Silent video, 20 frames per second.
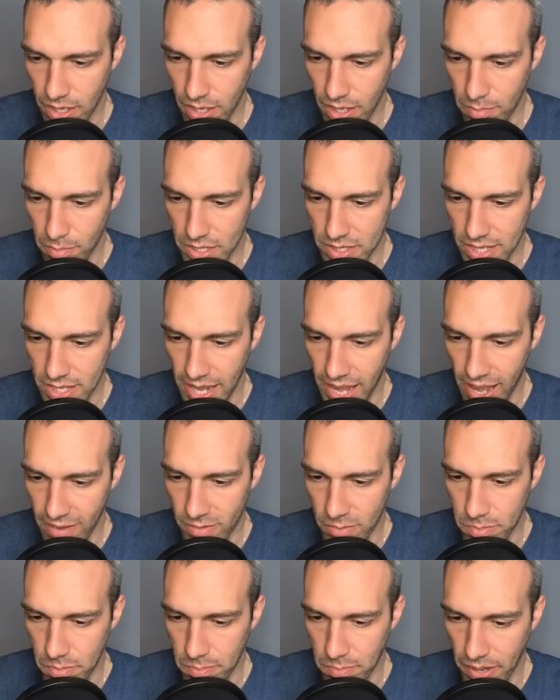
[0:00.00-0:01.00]
Plus, I haven't
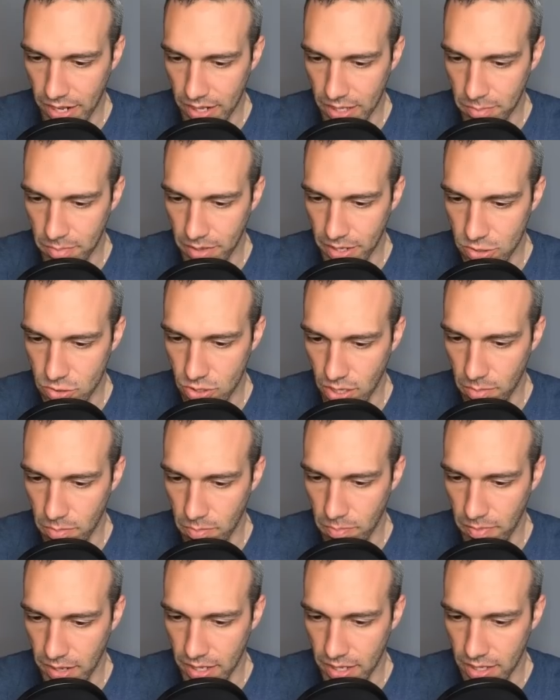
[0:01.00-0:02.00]
been battling much, so
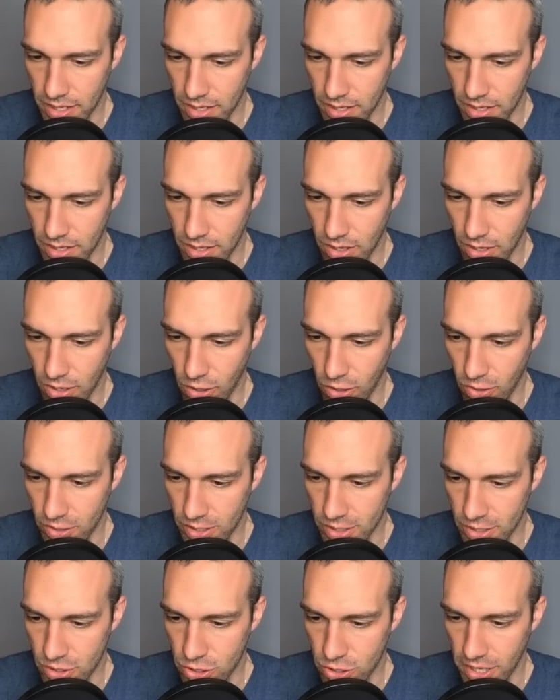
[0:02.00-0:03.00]
my already
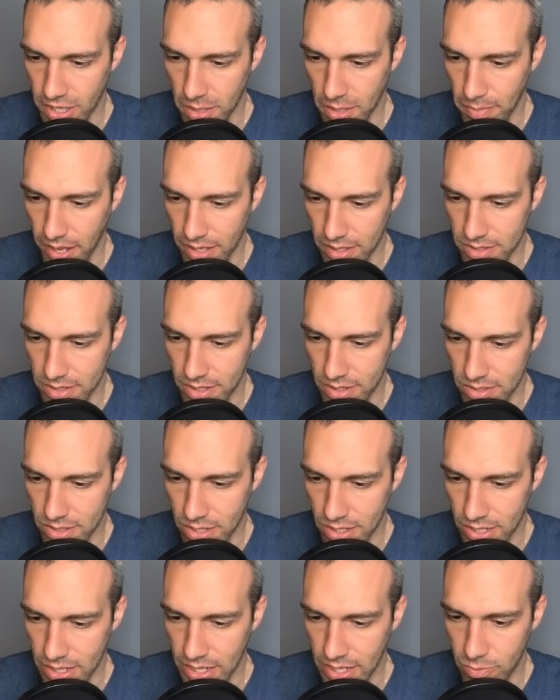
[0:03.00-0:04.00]
shaky battling skills are
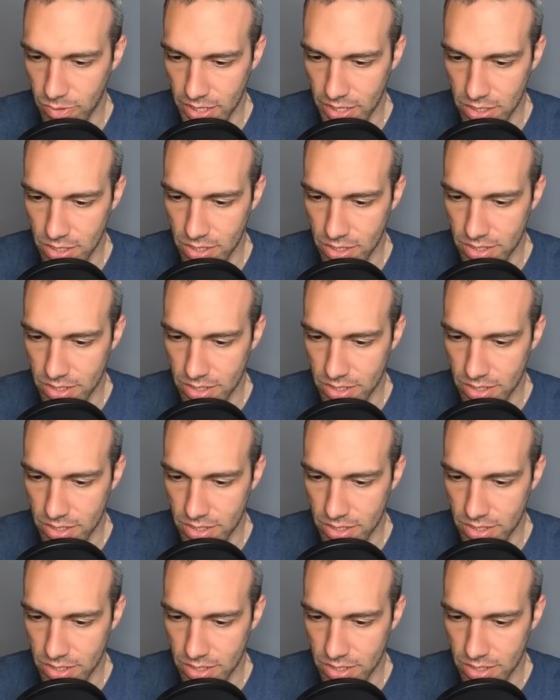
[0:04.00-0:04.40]
getting rustier.